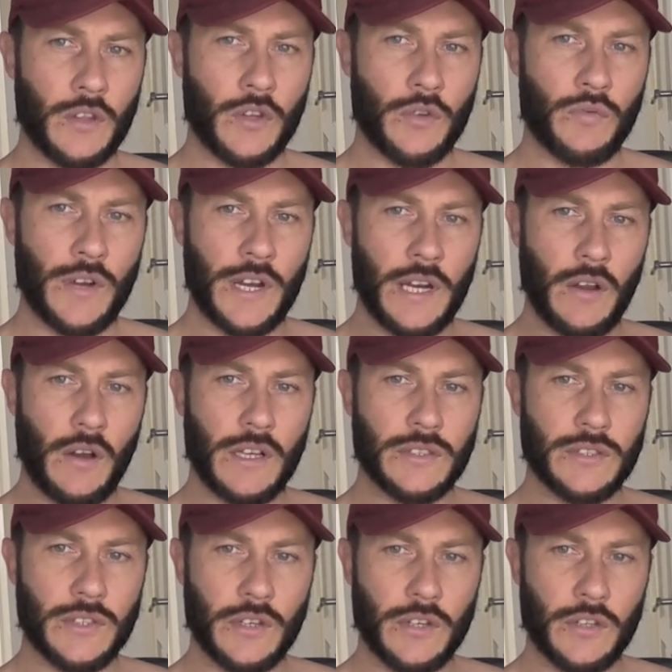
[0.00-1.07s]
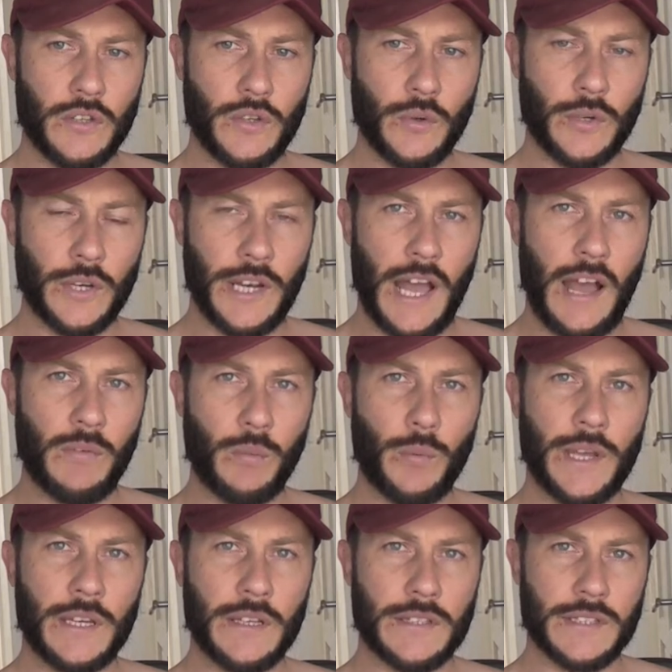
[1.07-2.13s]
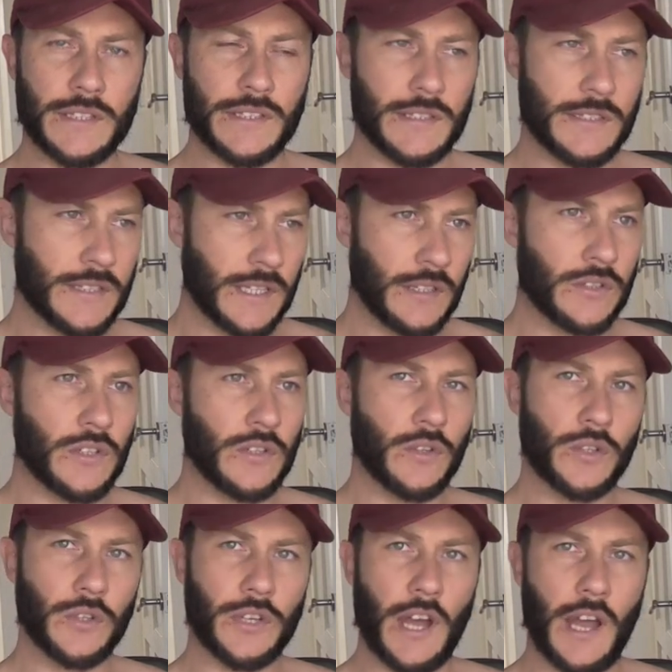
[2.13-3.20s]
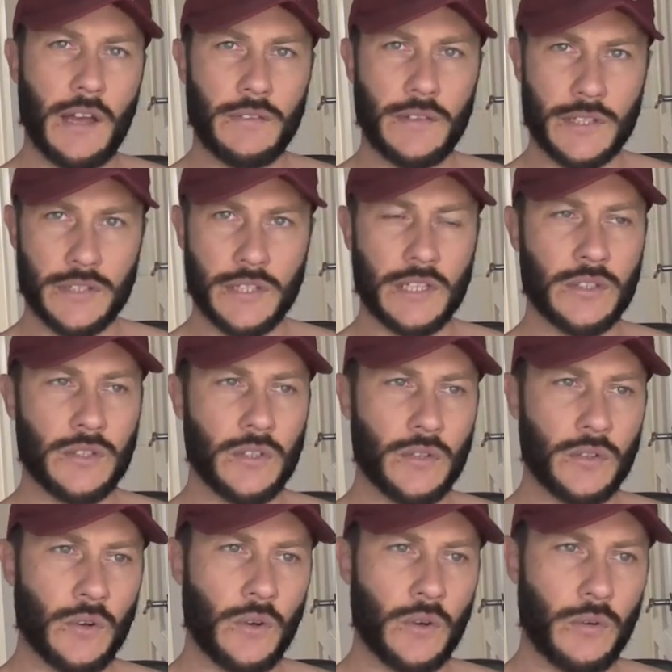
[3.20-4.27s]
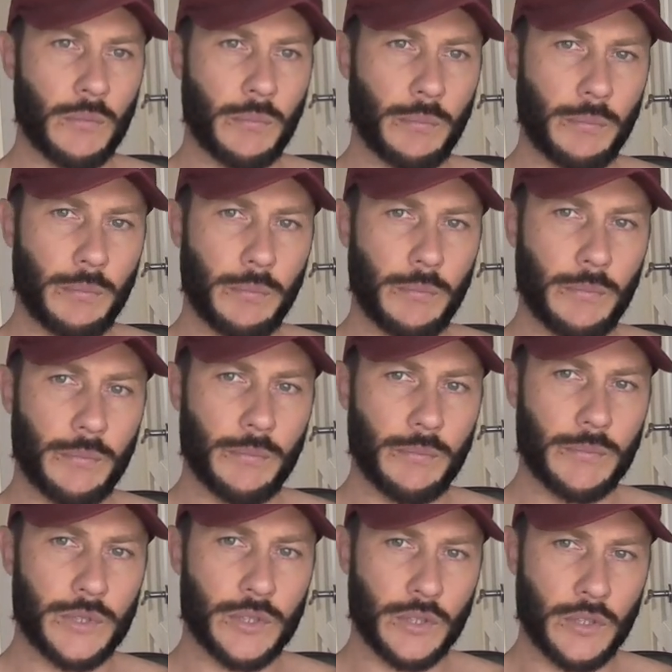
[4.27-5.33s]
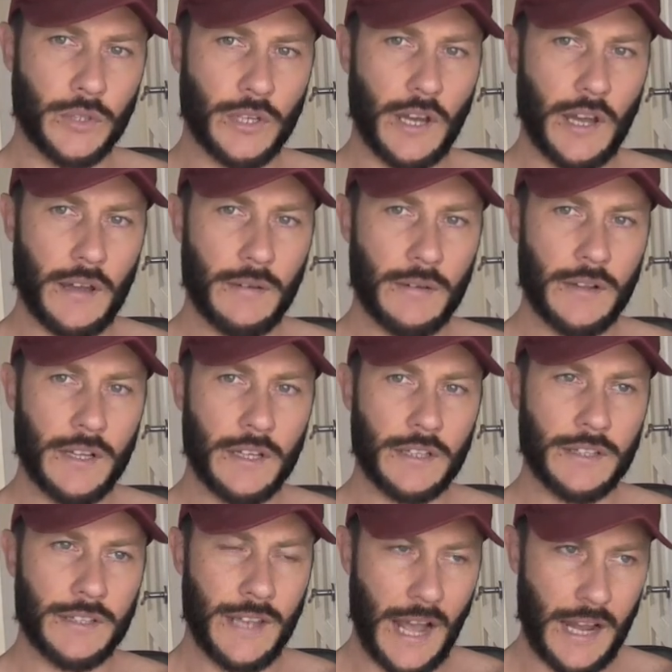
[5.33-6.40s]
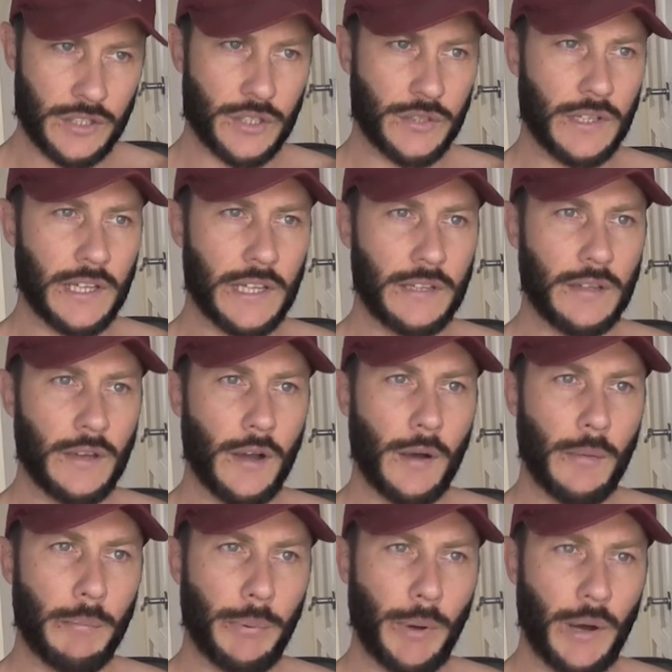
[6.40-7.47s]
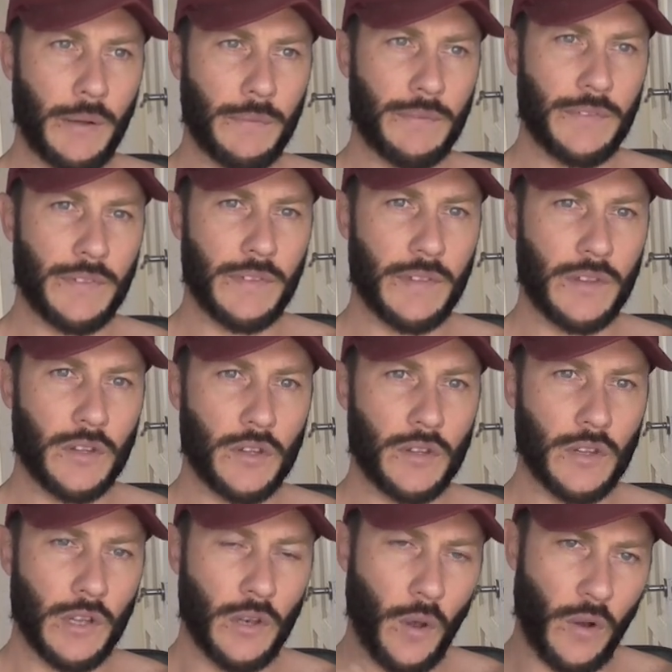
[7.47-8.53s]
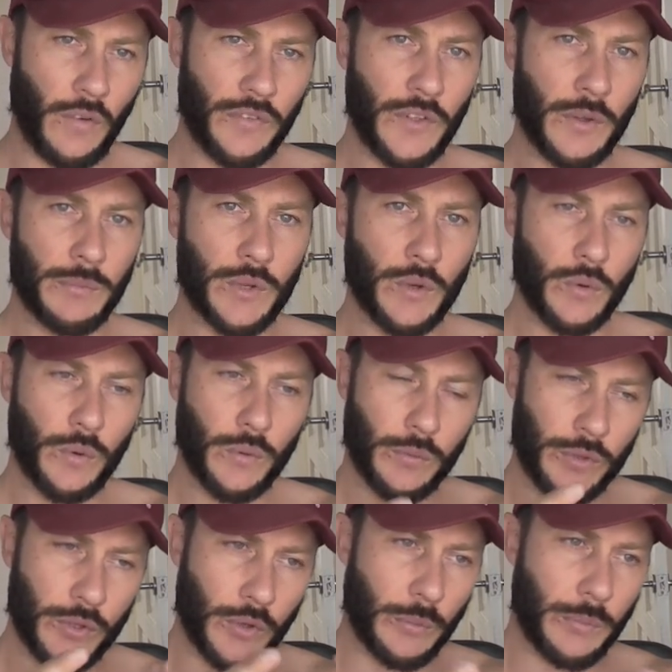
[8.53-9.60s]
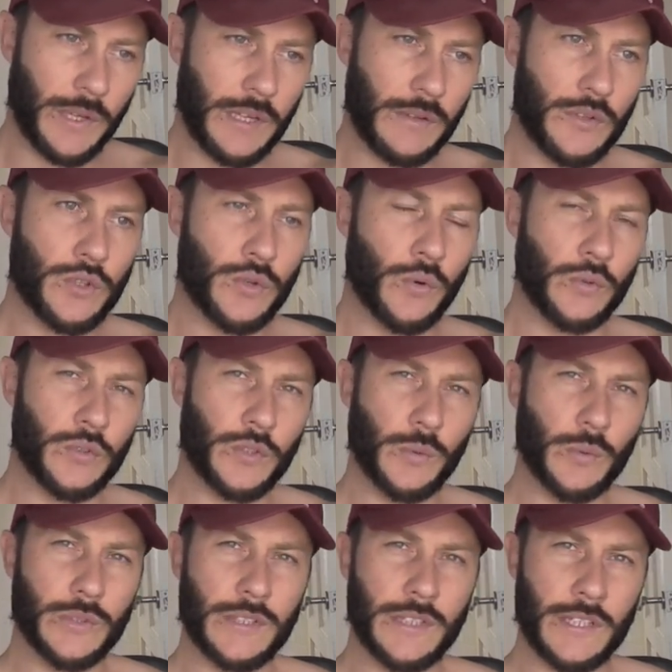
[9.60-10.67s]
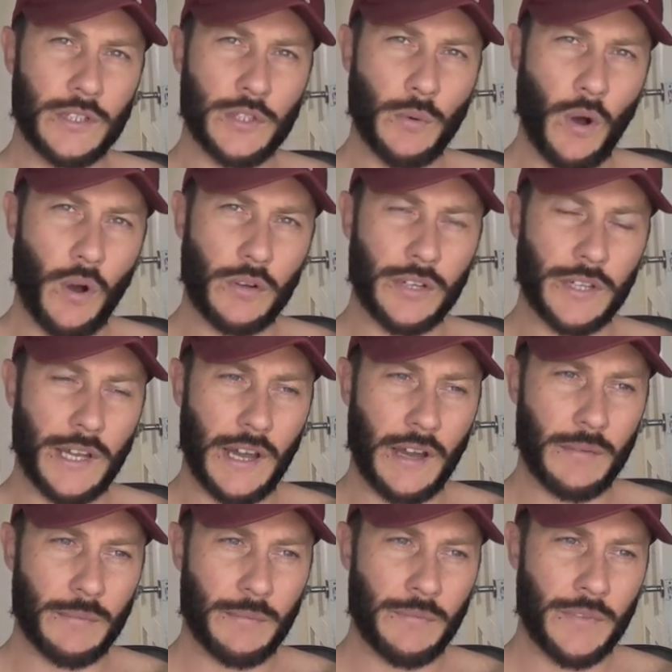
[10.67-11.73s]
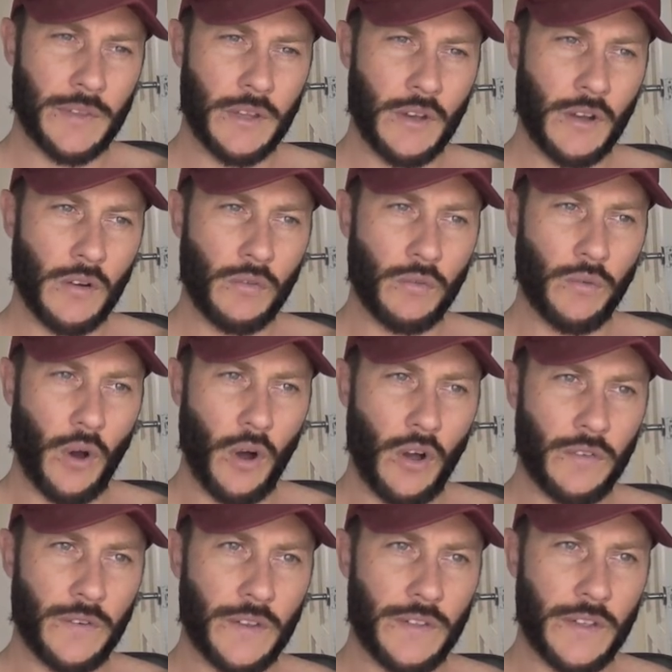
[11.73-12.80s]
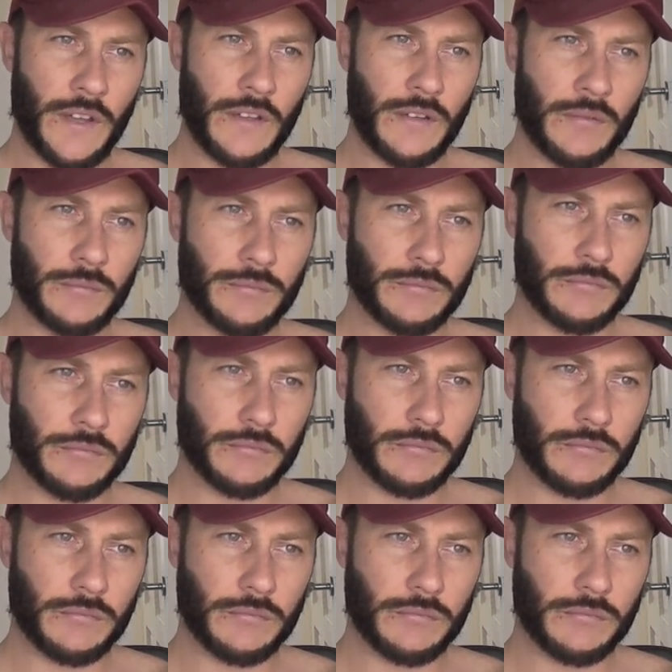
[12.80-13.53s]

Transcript: you realize that you're gonna have weaknesses. There's things that you're good at, and there's things that you're not so good at, naturally. But a lot of them, you'll be drawn towards the things you are good at, rather than